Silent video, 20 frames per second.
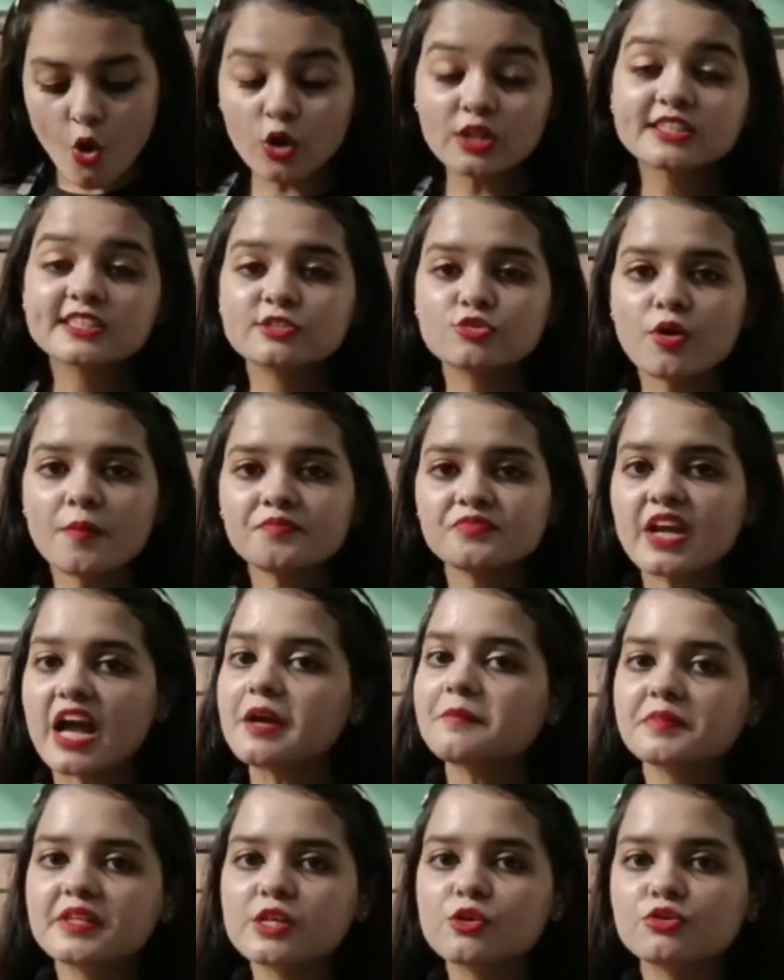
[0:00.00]
Also,
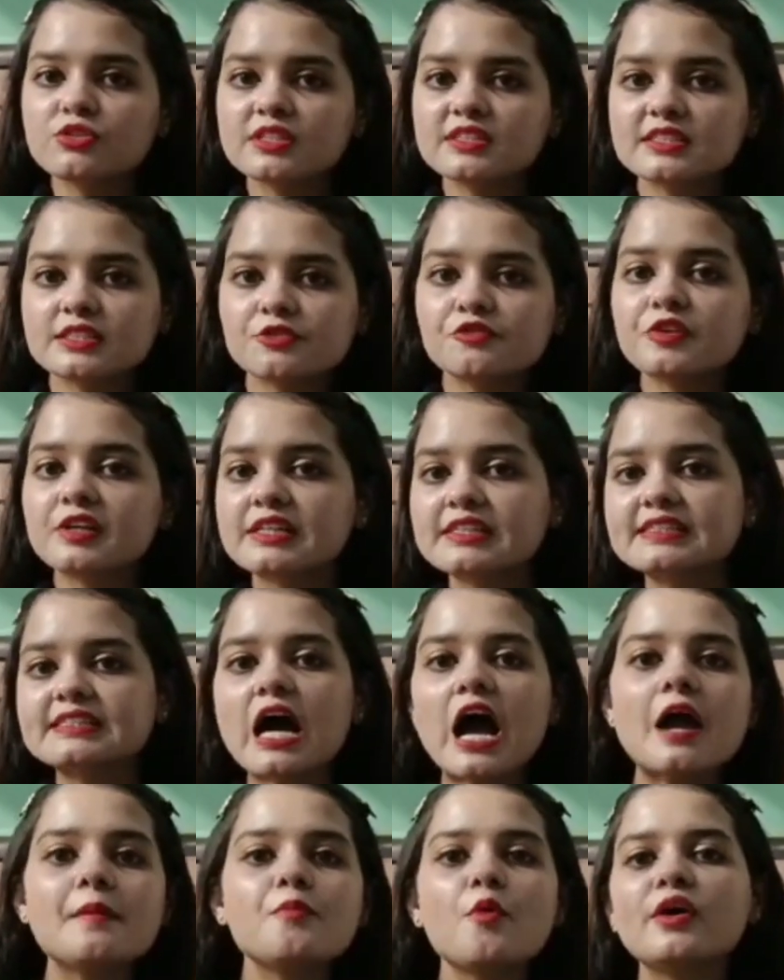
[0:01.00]
I'm curious if it
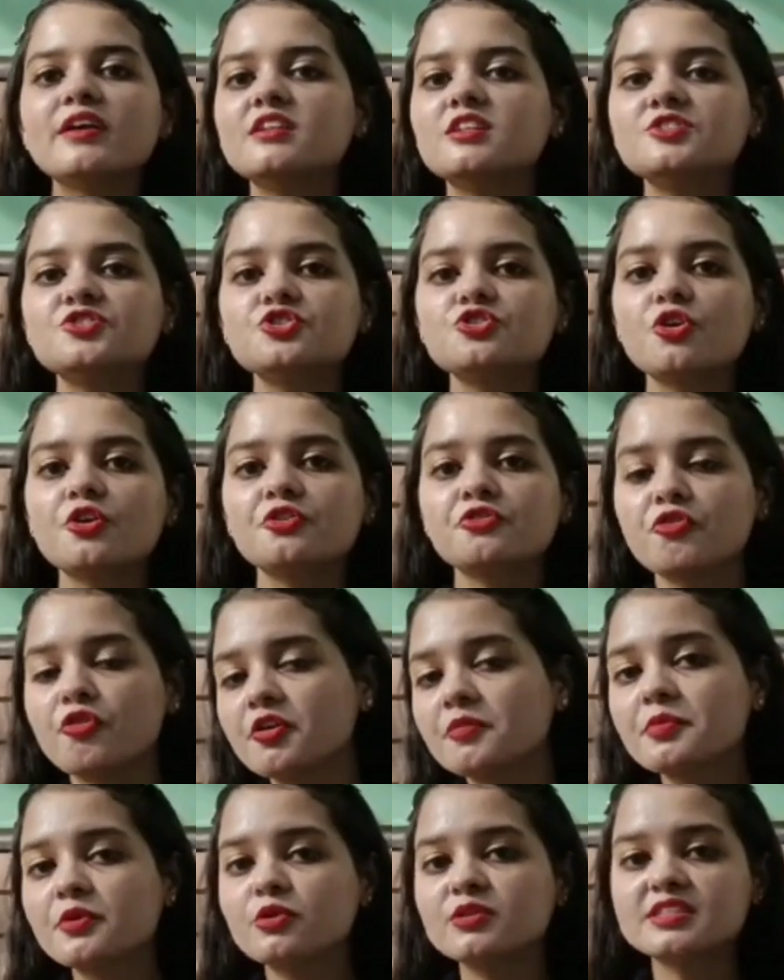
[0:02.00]
is hypoallergic or
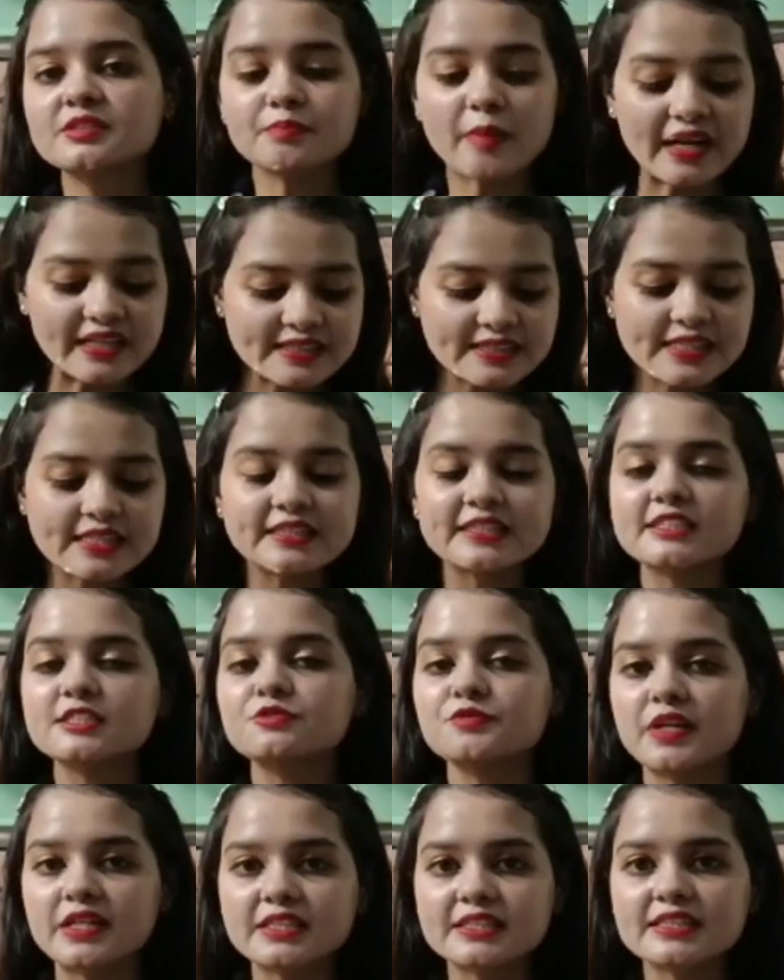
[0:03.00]
not, because my skin
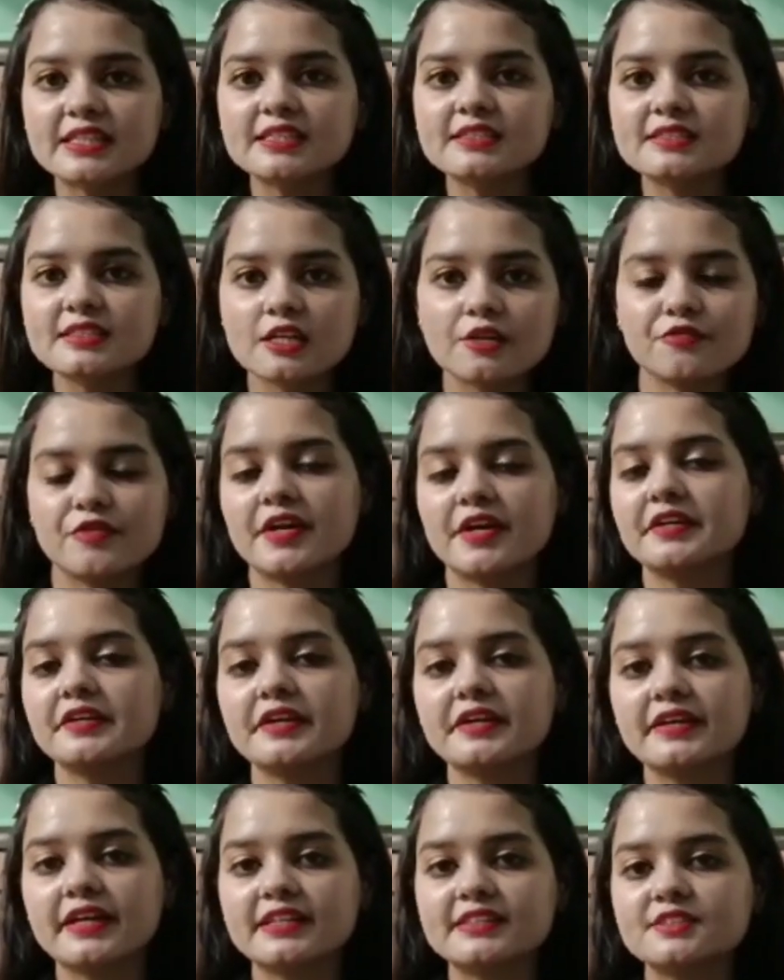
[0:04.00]
is very sensitive
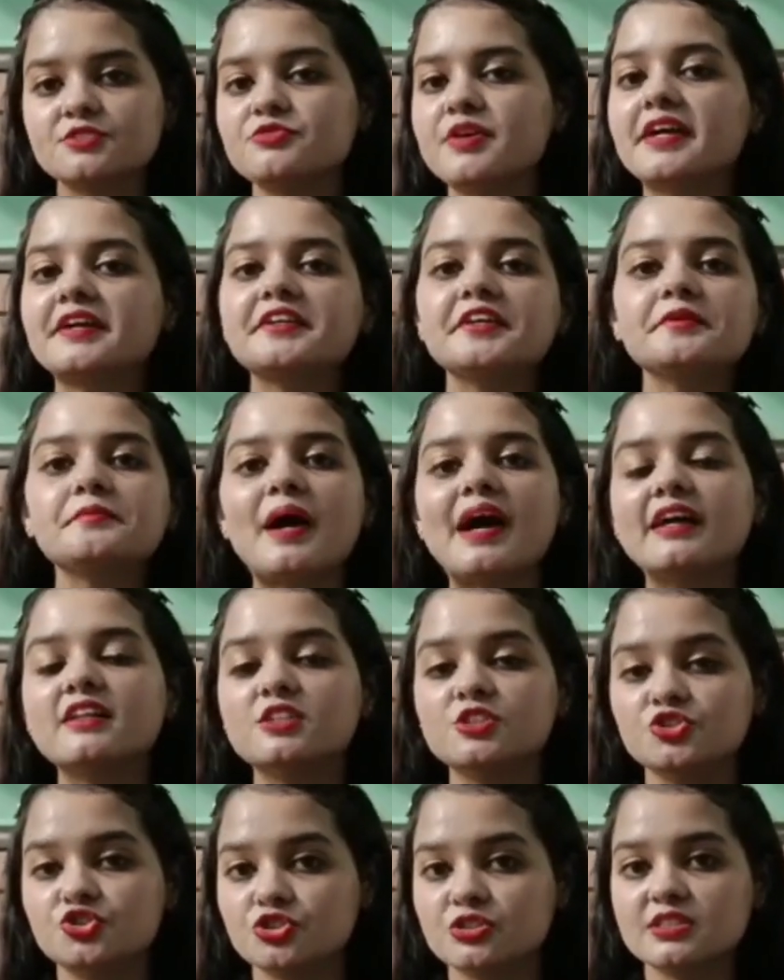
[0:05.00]
and it gets reacted
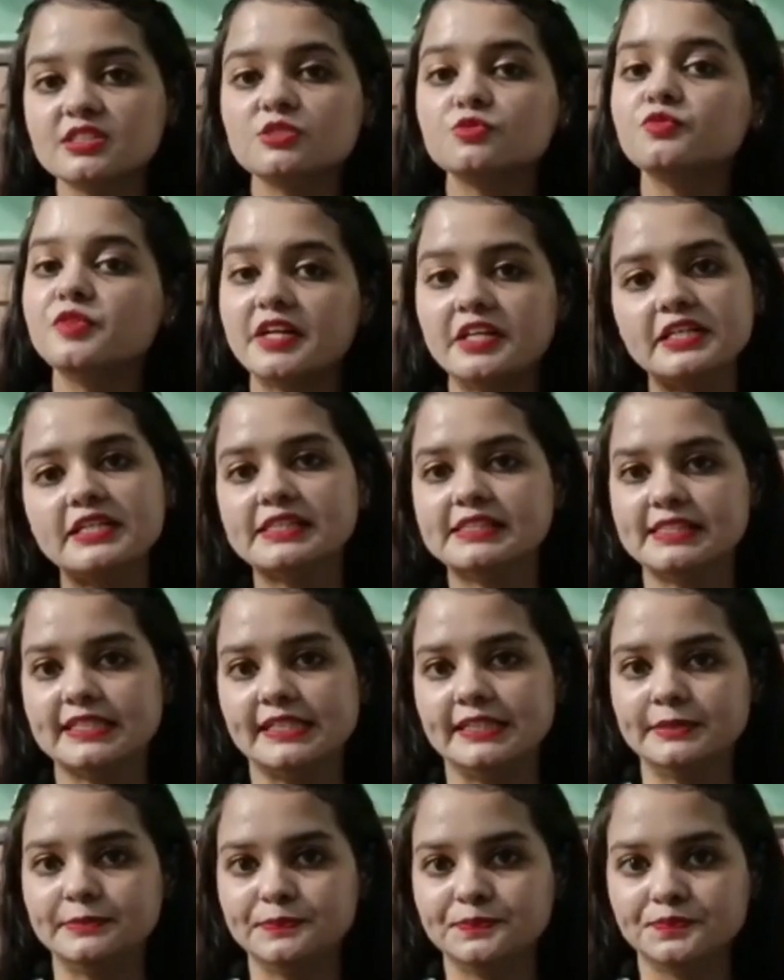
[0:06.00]
by allergens very
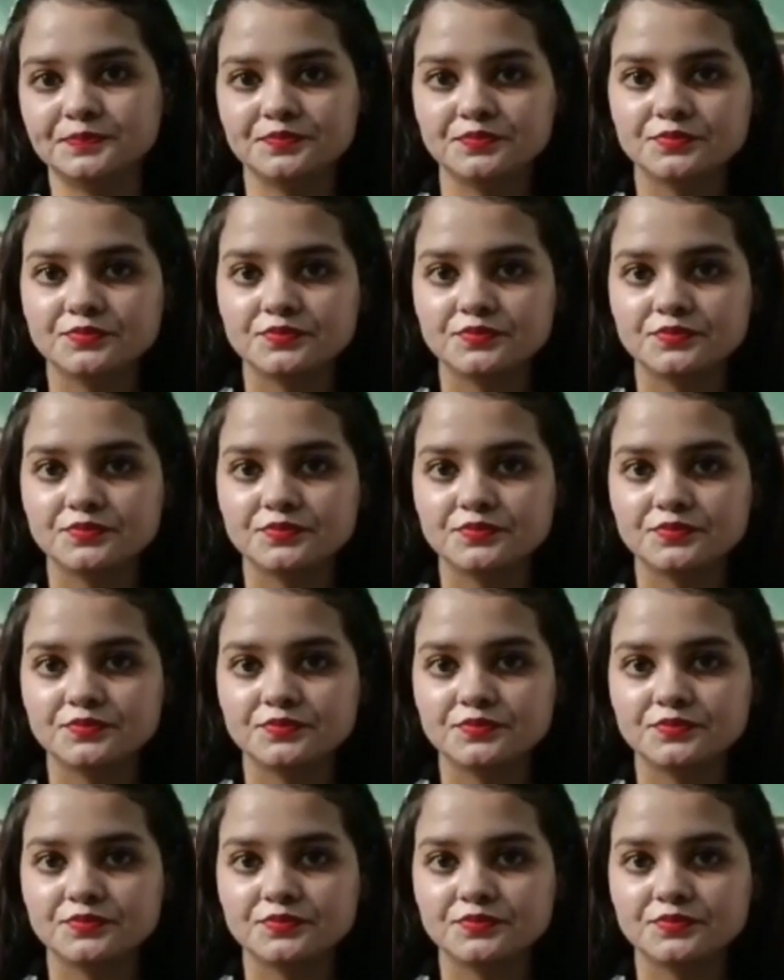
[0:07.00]
easily.